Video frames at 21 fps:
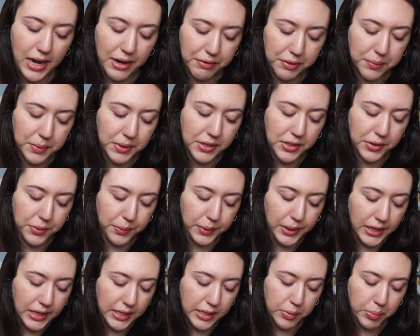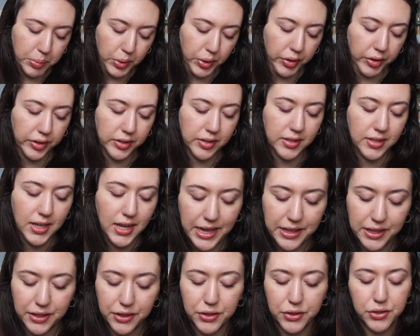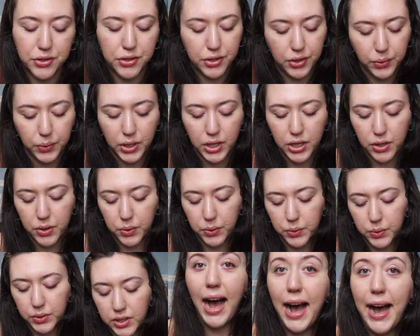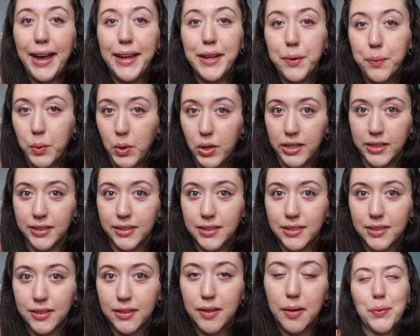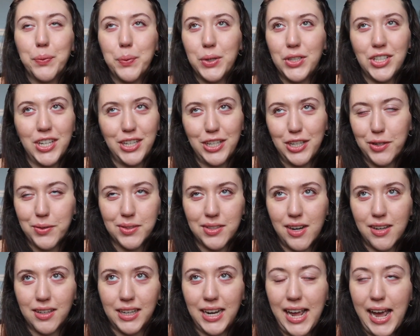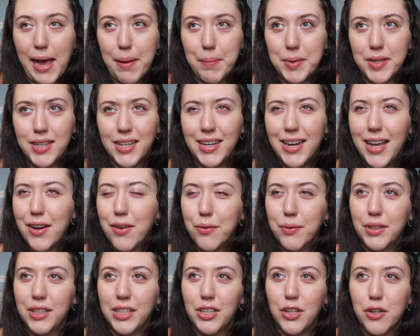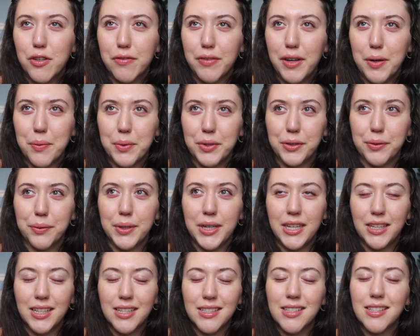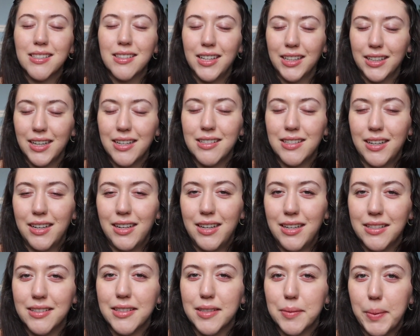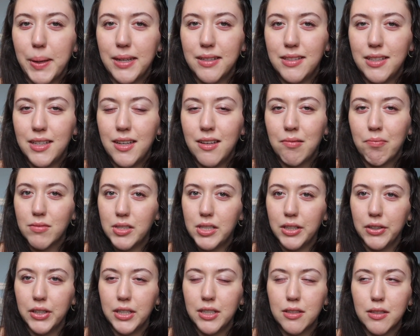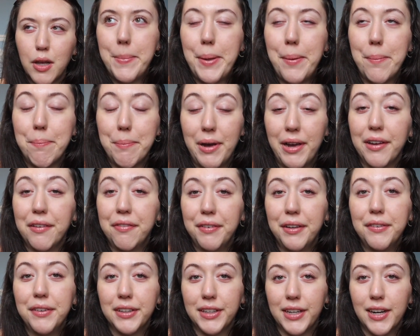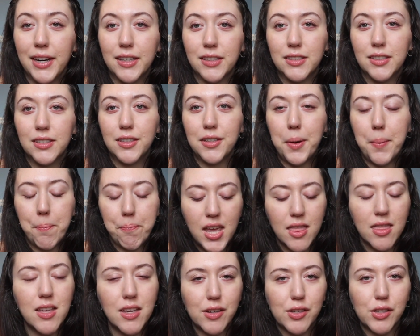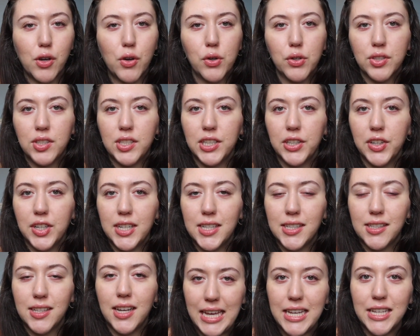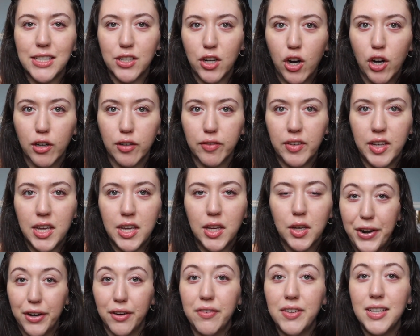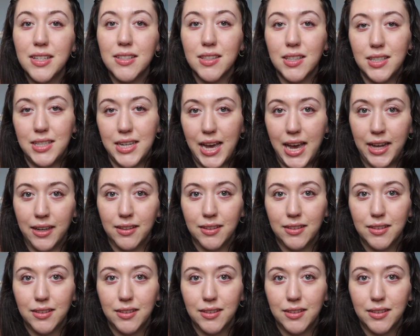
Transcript: everyone to read these books. I think they're so cute. Which I know is not going to happen, and I don't really know if I want to read, because it's, like I said, it is a spicy series, but my favorite character in this whole series is Harvey. Harvey is the dad